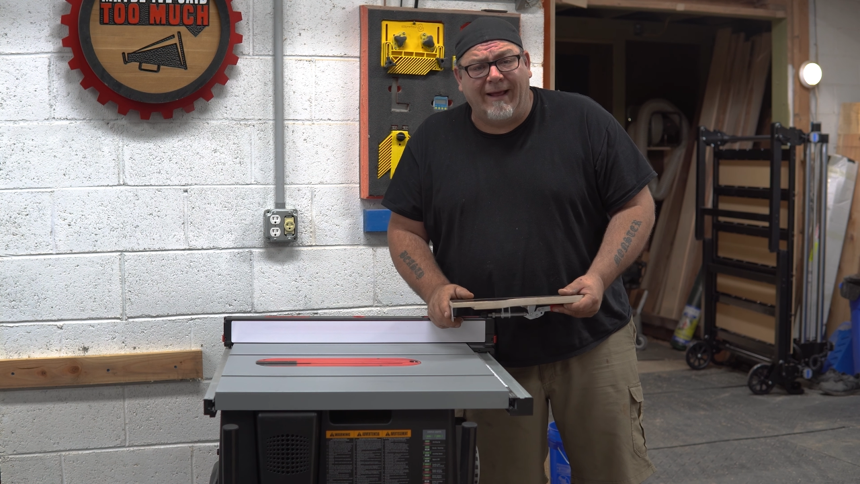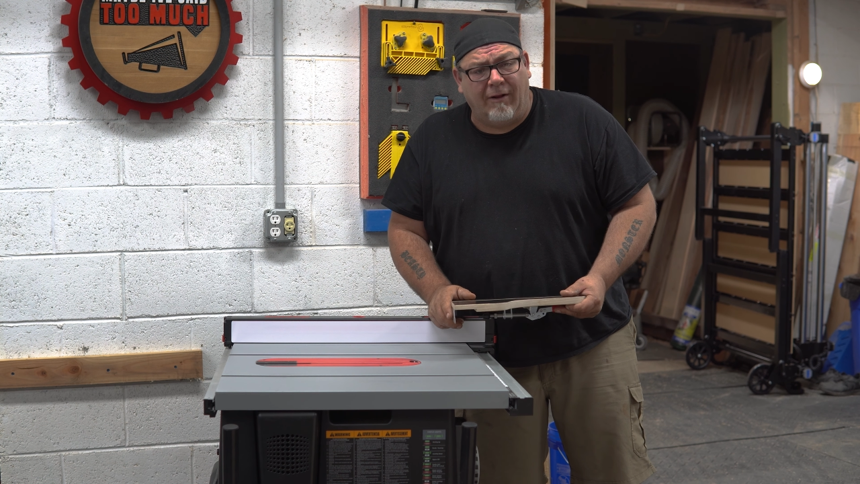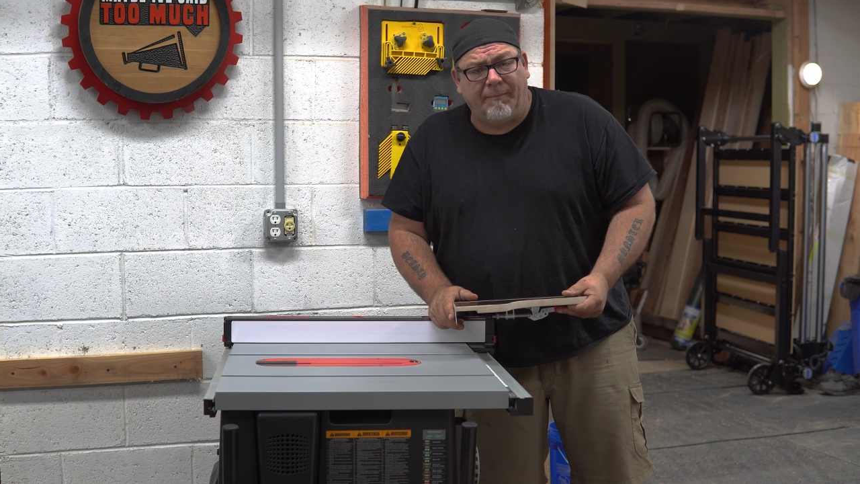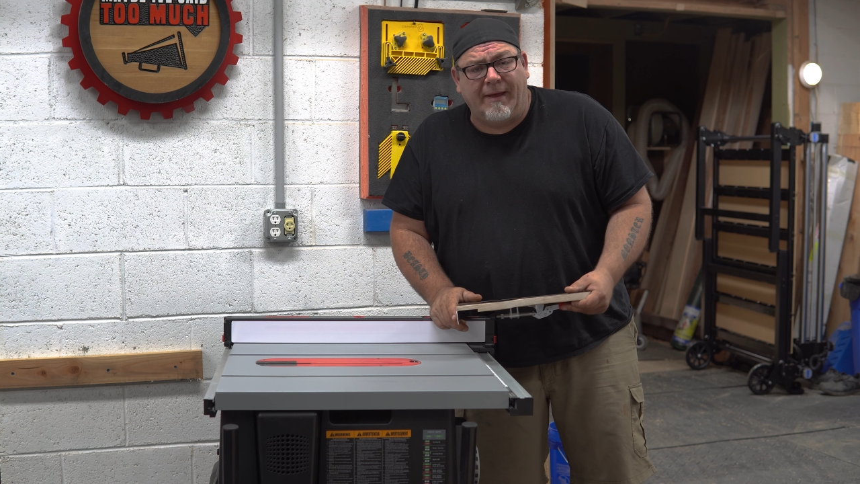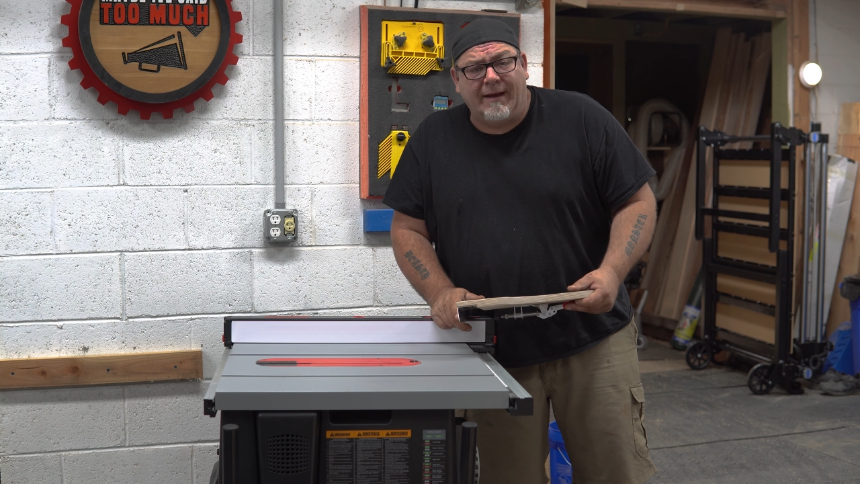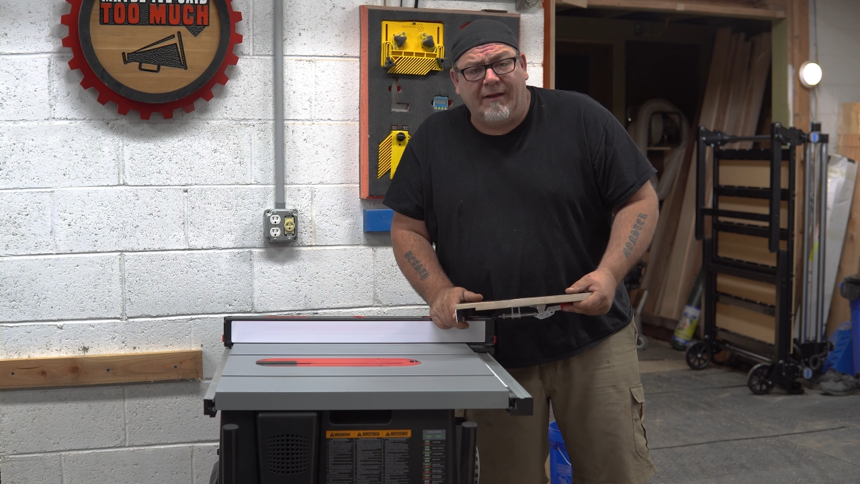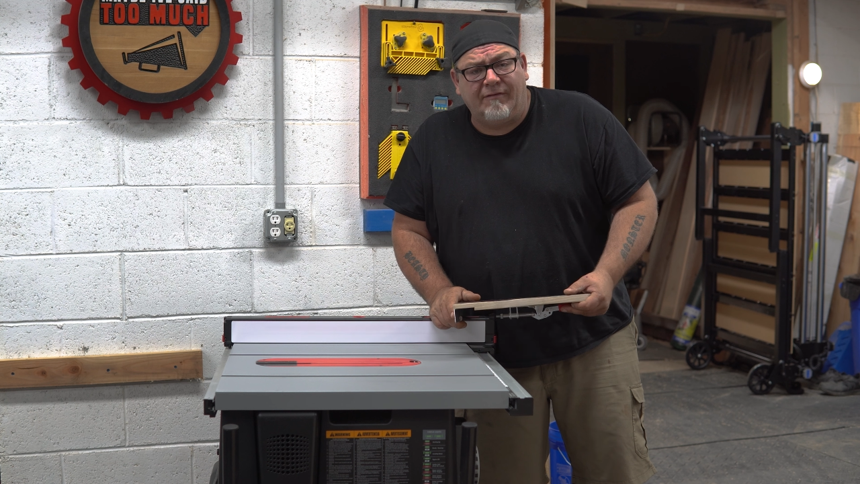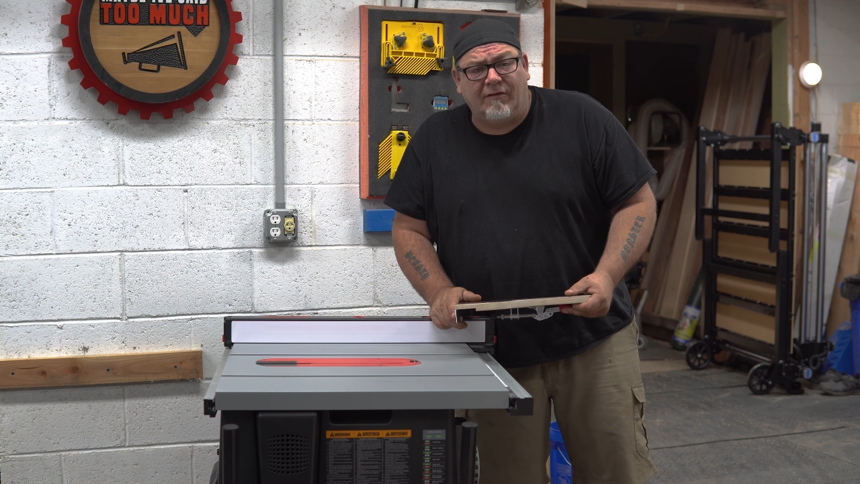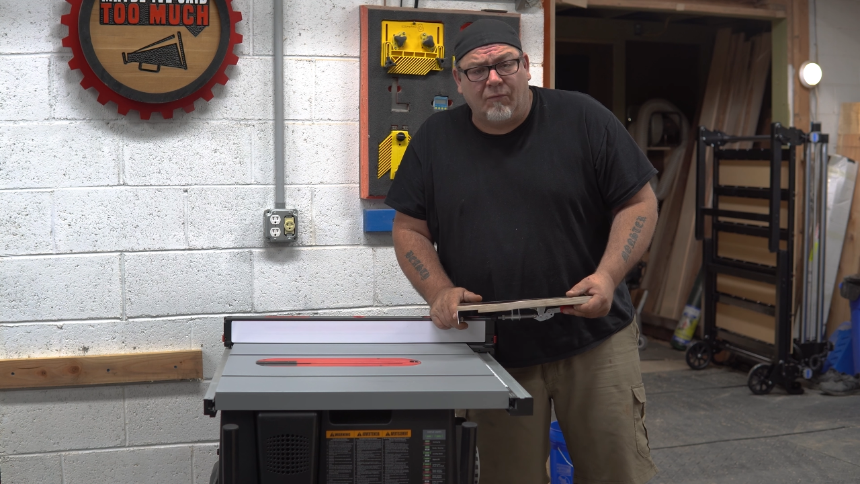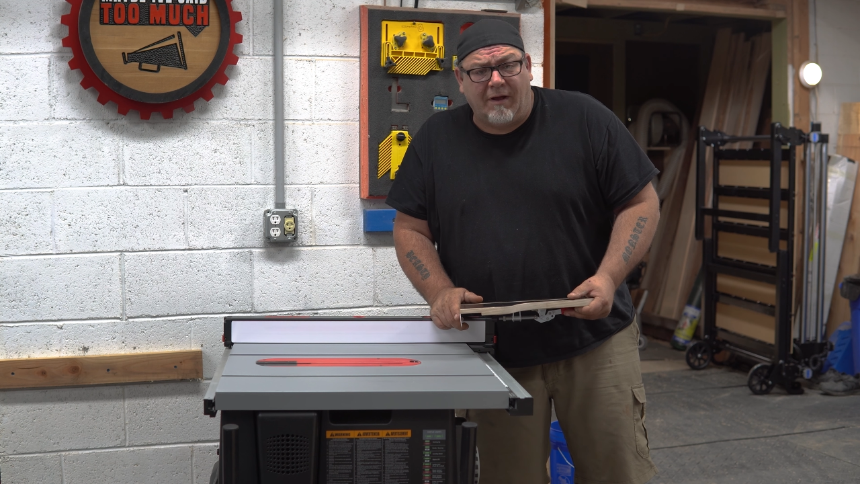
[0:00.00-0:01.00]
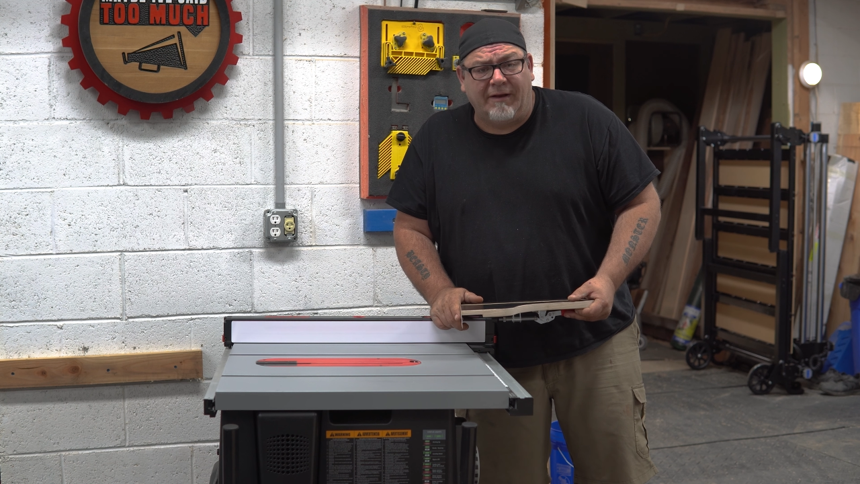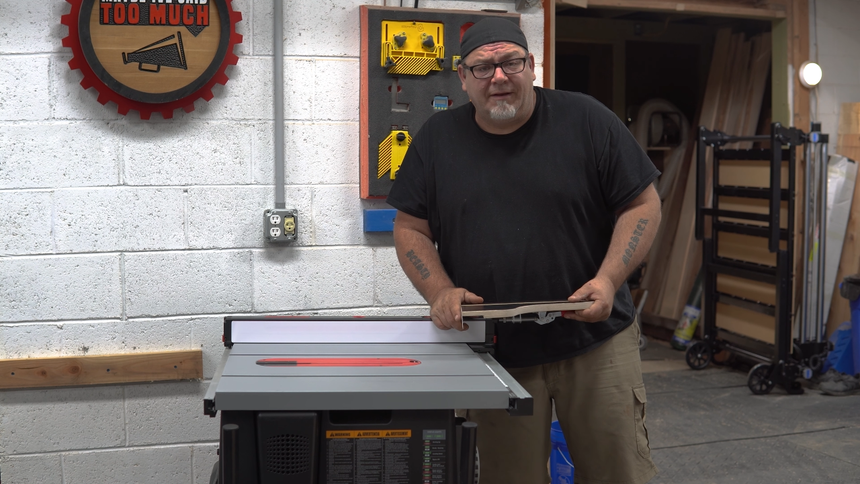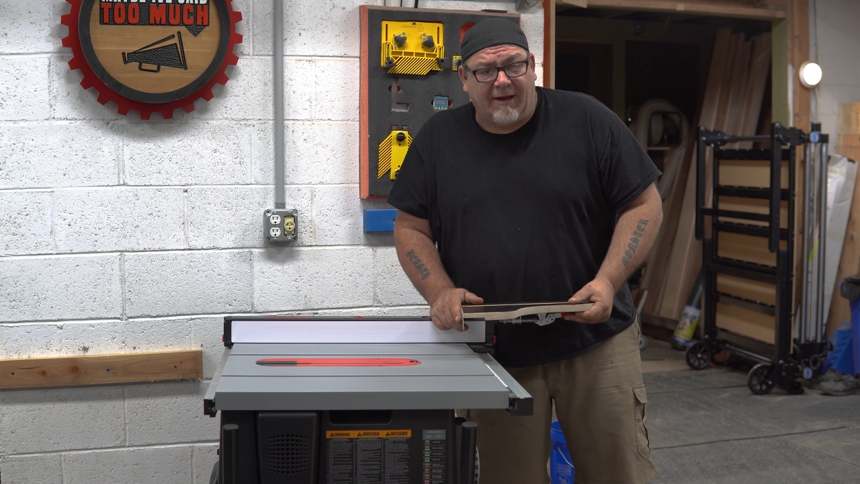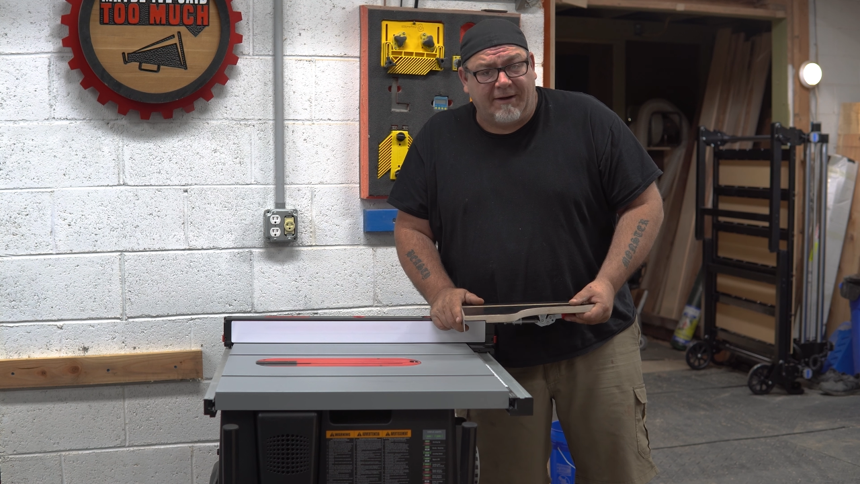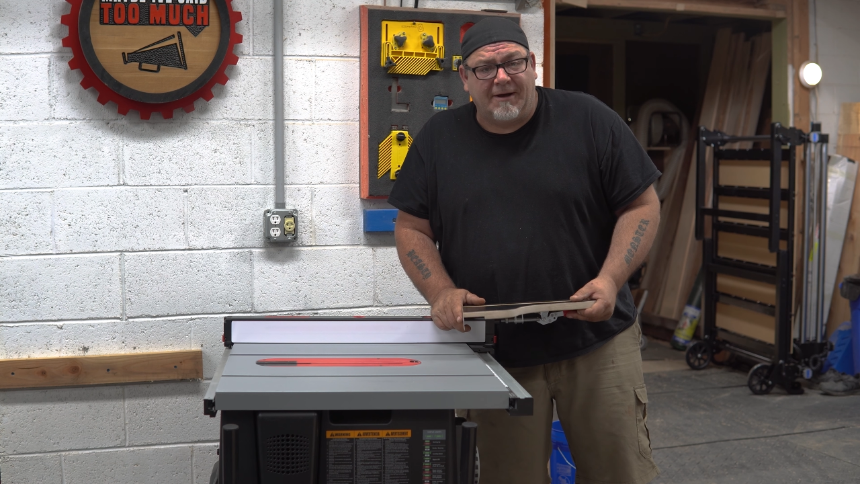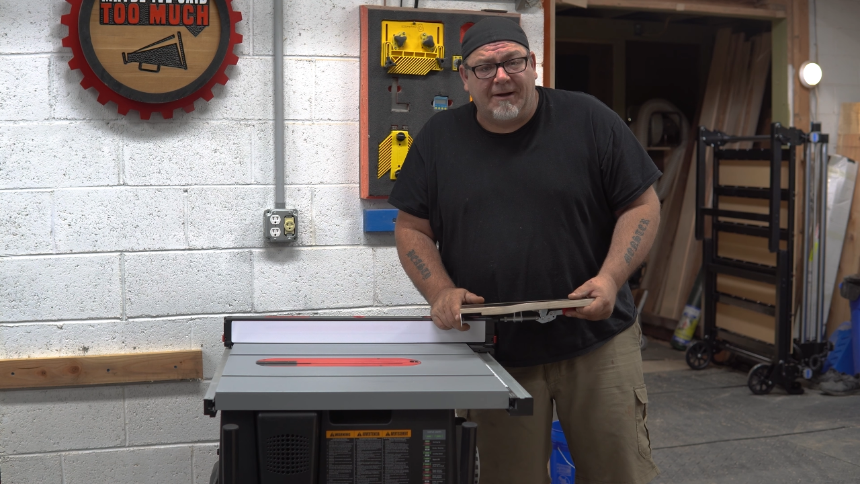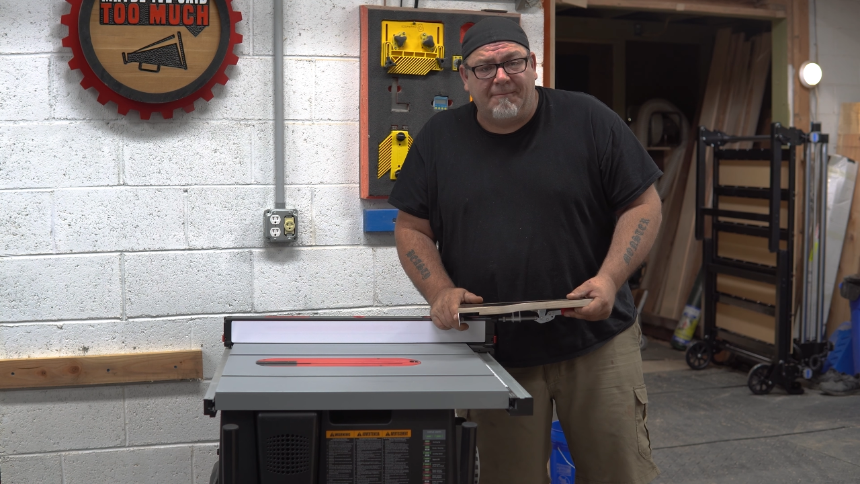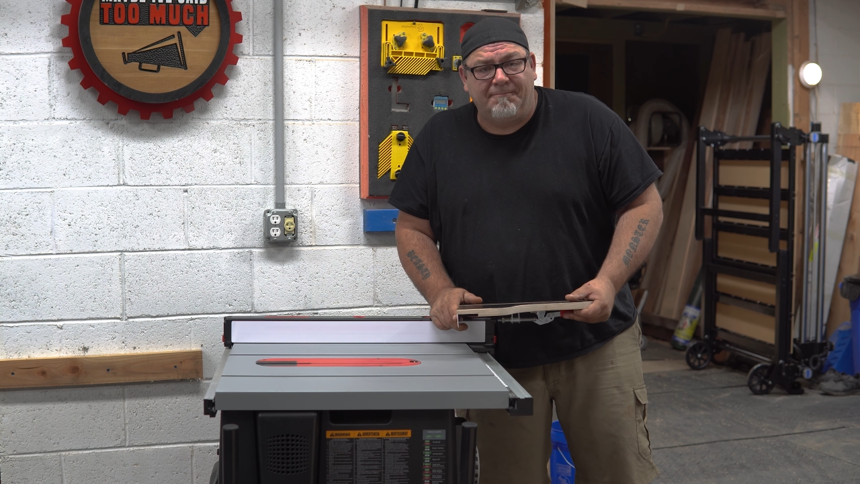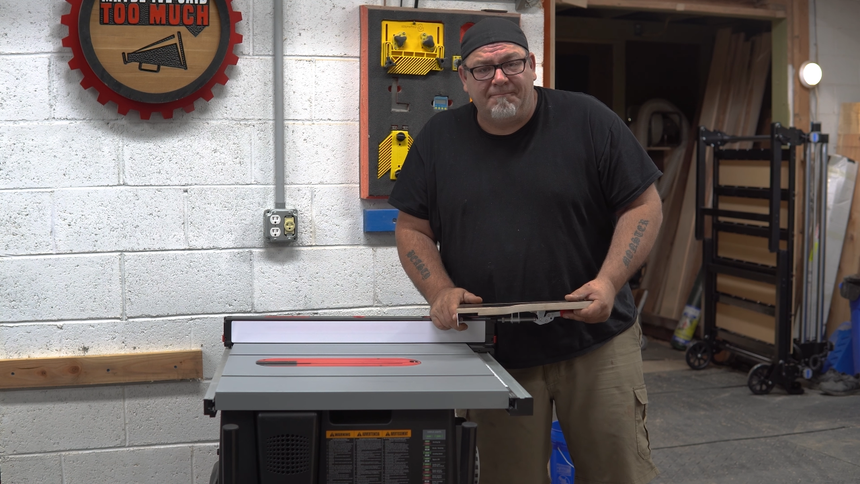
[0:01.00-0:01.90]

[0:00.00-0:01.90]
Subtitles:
help@izzyswan.com.